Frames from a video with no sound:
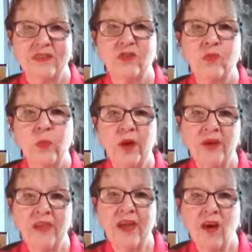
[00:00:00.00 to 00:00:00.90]
to
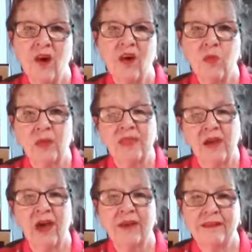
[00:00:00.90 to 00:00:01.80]
where they are with
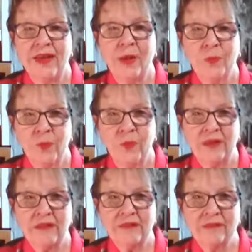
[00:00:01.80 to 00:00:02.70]
God at that
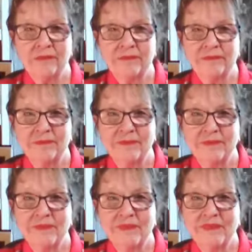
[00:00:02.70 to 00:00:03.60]
point.
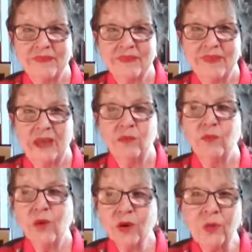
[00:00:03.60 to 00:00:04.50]

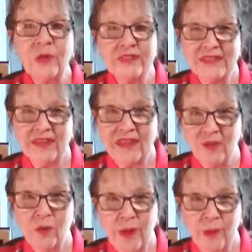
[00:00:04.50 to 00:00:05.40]
If we're going to
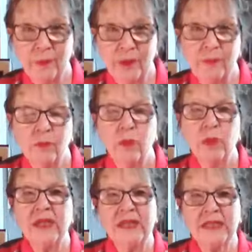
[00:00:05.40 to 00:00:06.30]
care about people,
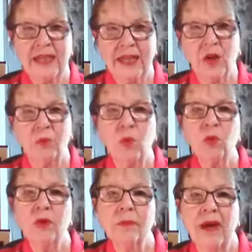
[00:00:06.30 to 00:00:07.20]
we need to care
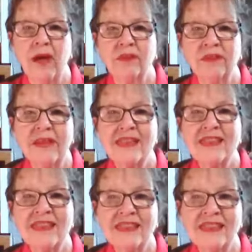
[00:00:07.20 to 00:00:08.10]
more about
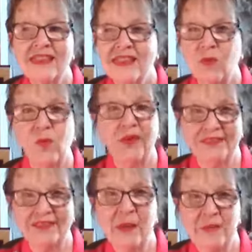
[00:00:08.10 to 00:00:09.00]
the
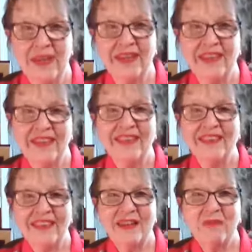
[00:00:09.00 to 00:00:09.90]
what's coming
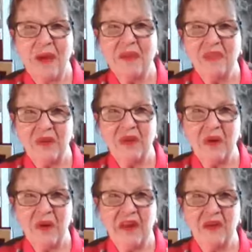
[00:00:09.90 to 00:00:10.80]
than about the here
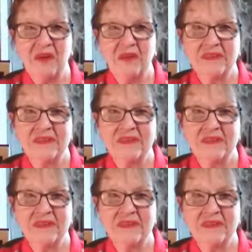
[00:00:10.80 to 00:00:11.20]
and now,